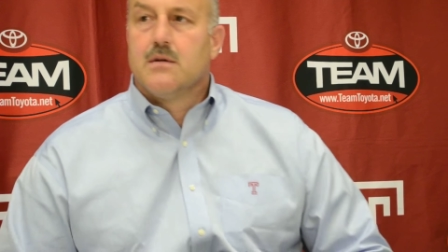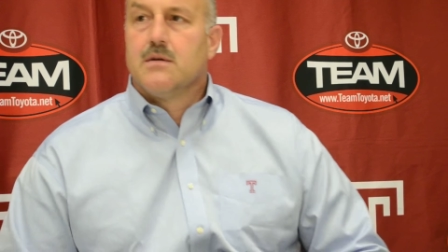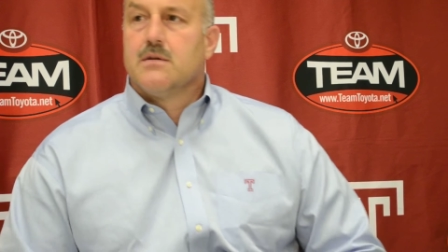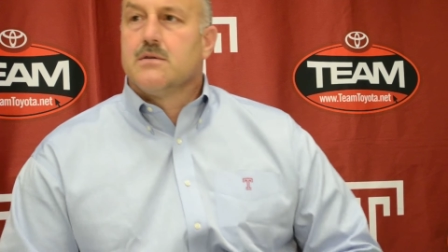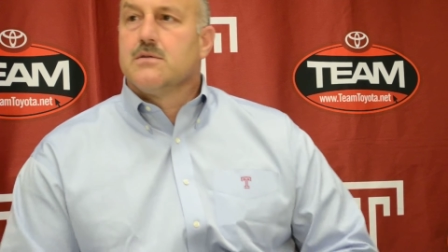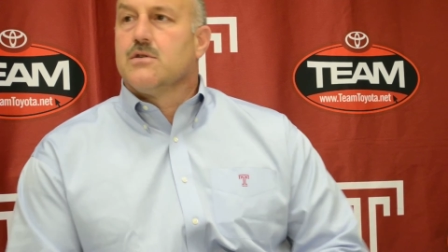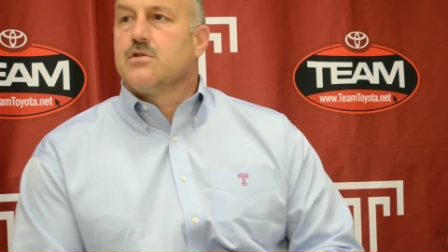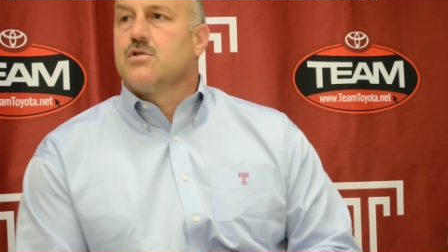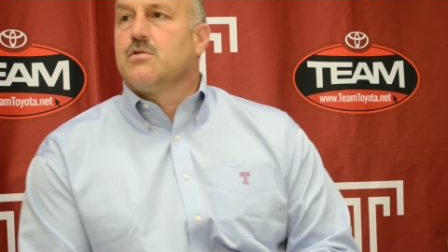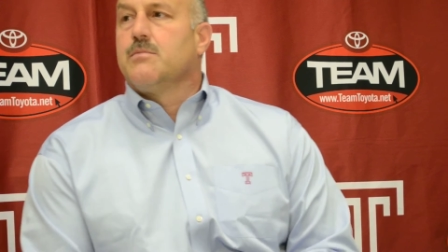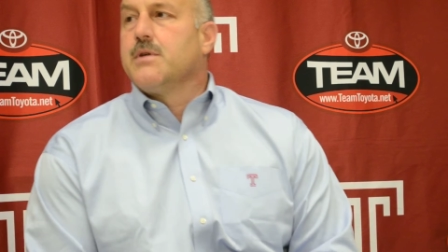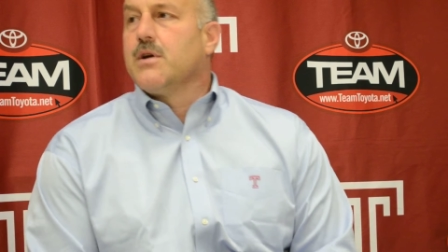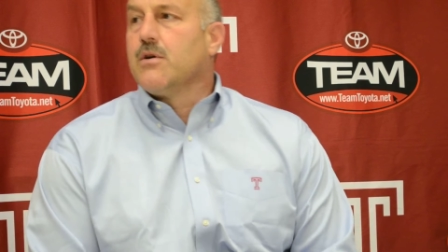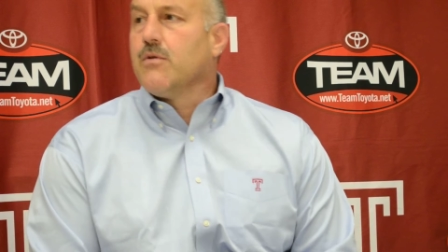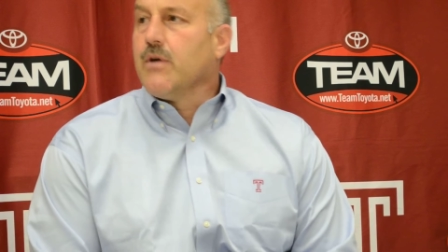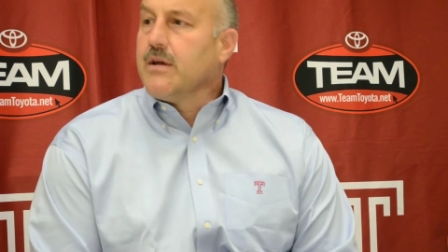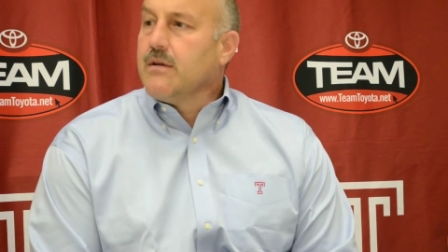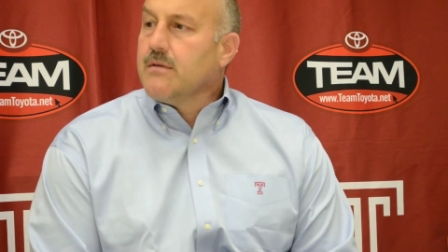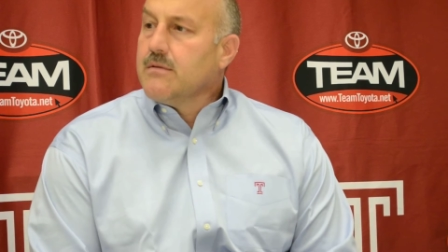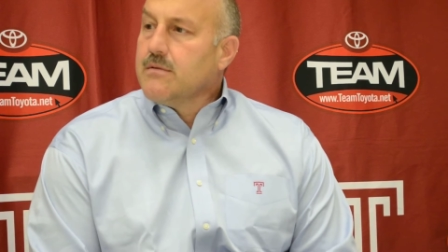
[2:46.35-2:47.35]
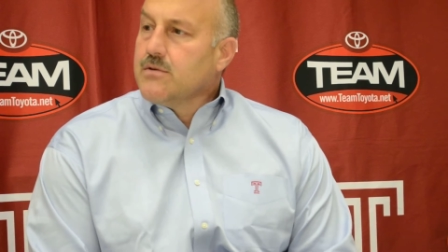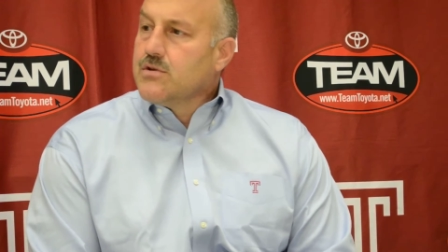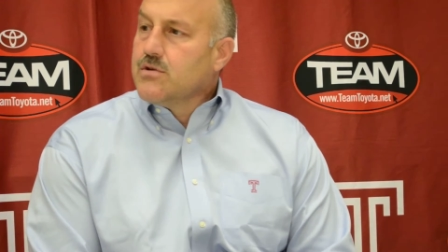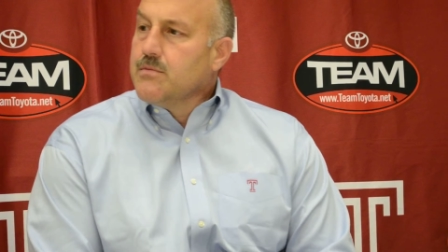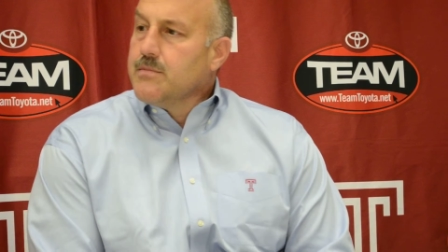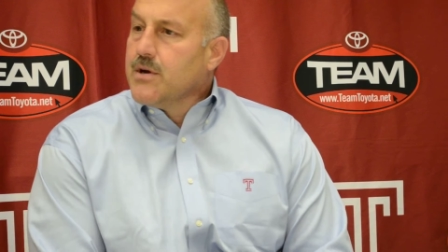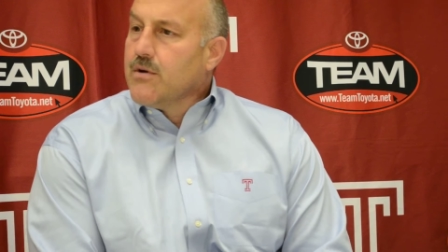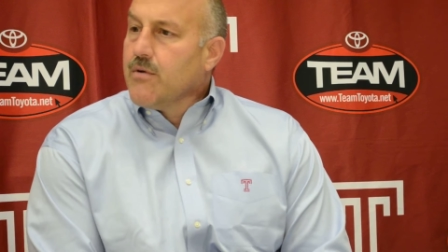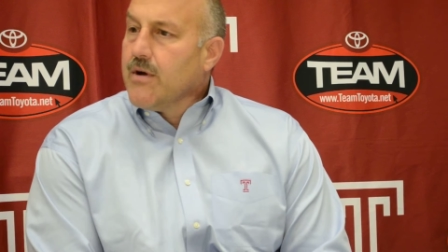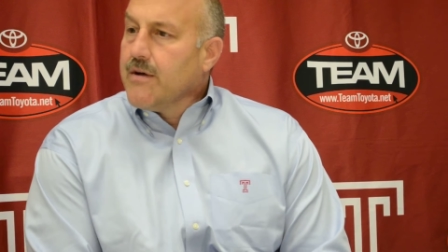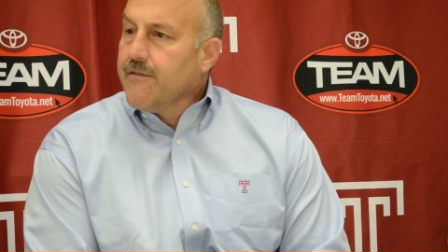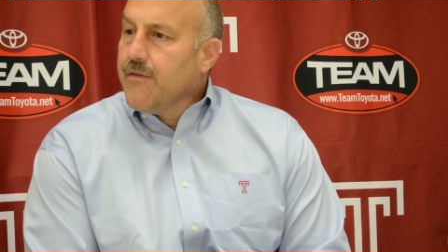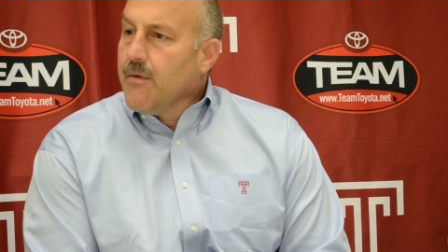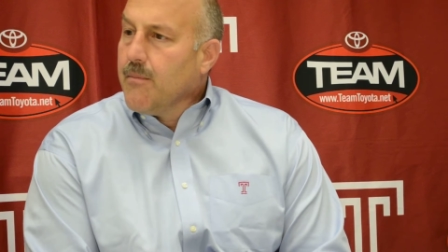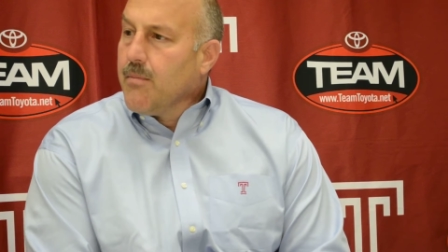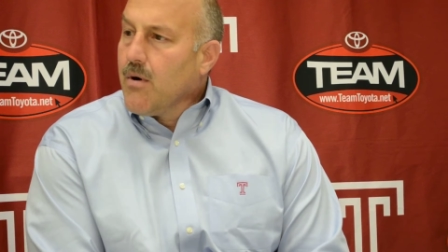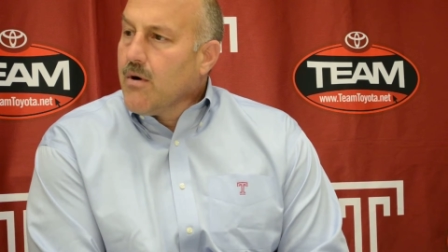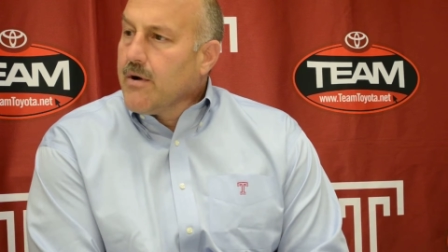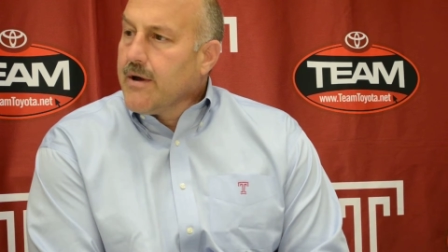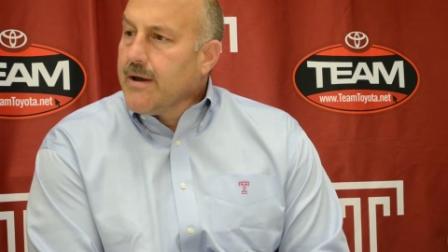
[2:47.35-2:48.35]
So it should be a great
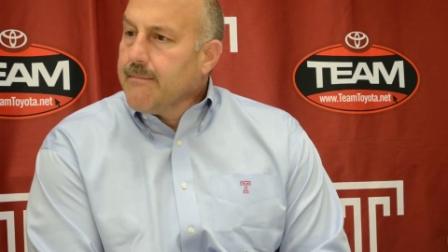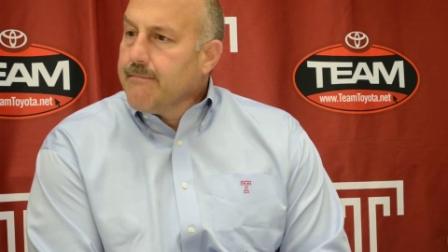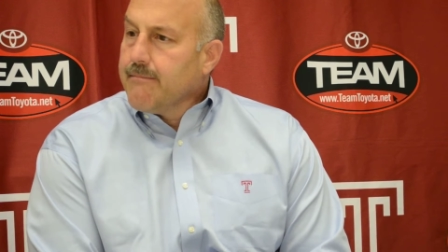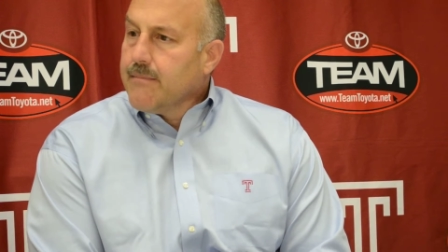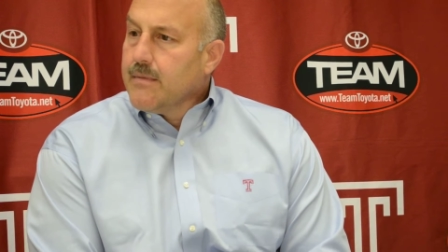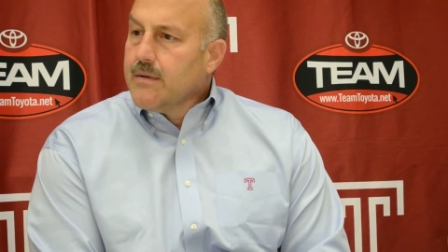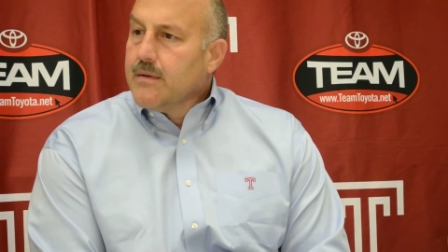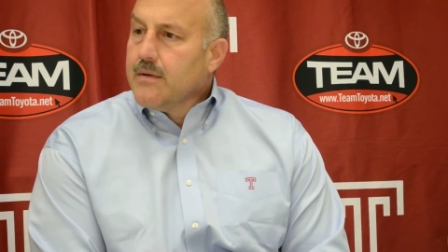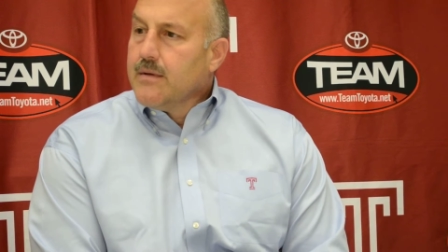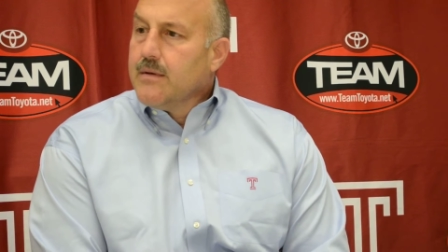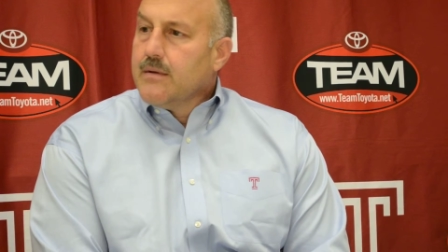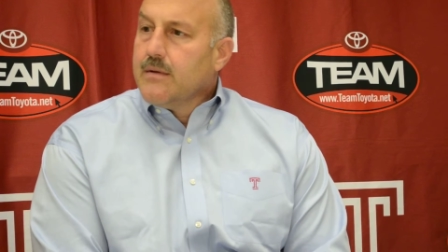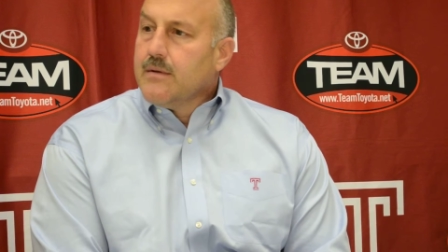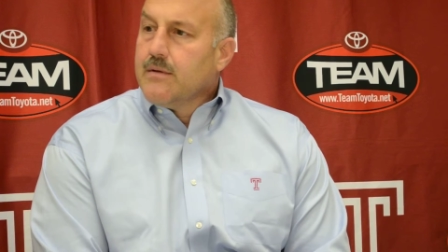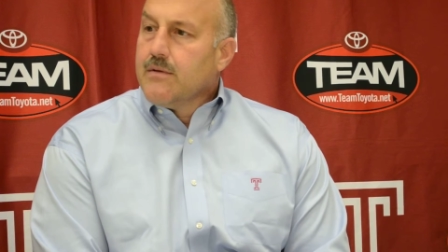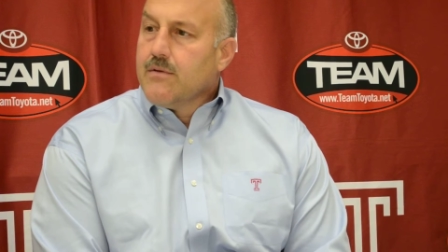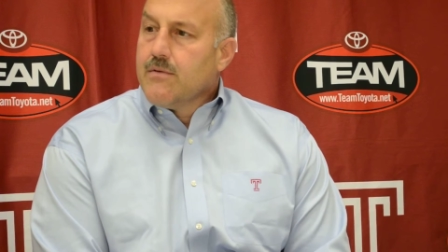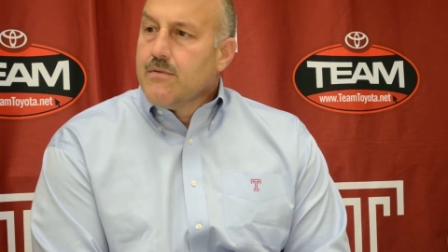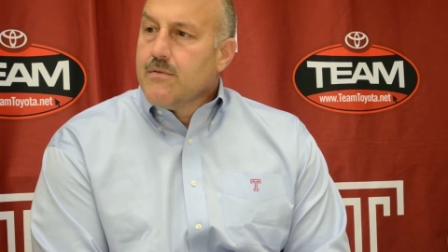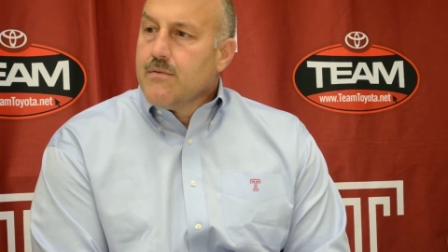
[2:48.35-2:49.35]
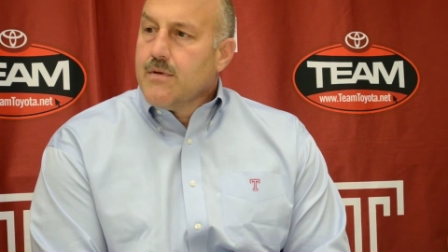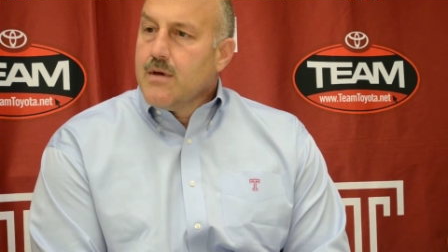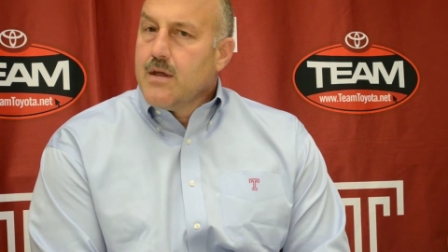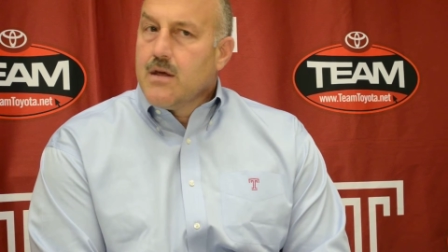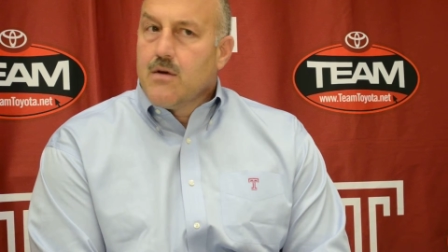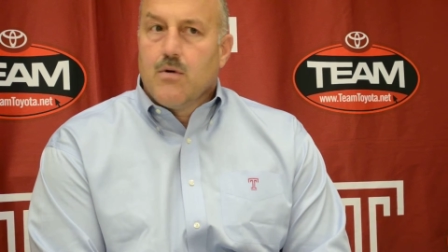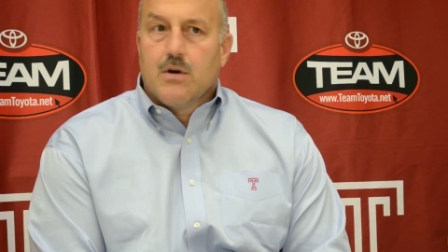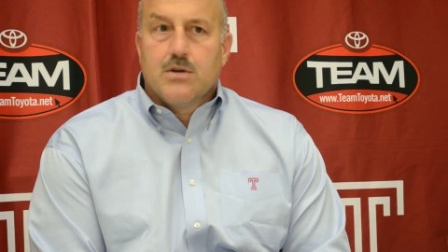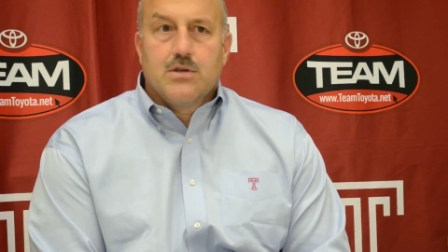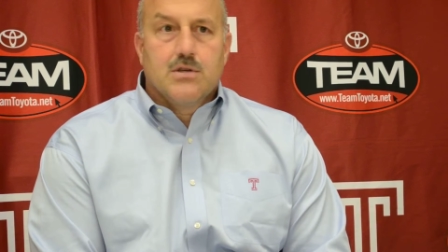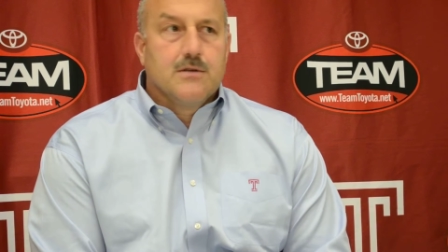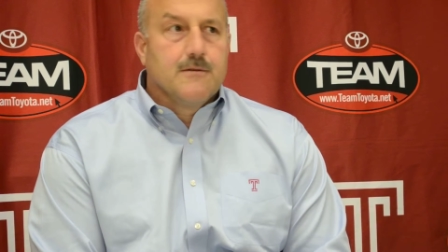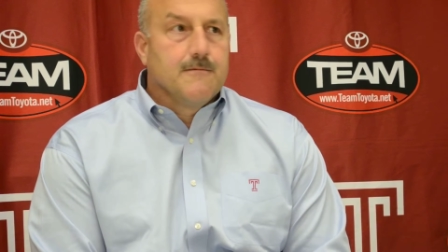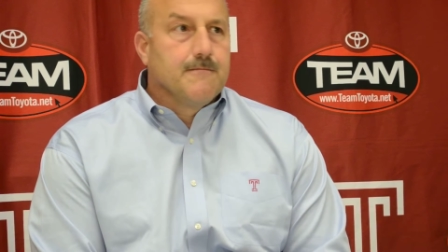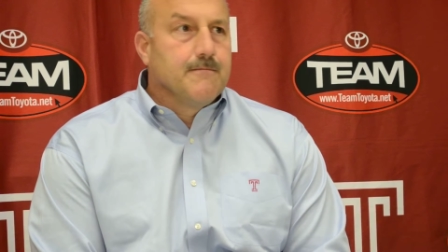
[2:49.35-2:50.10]
football game. Any questions?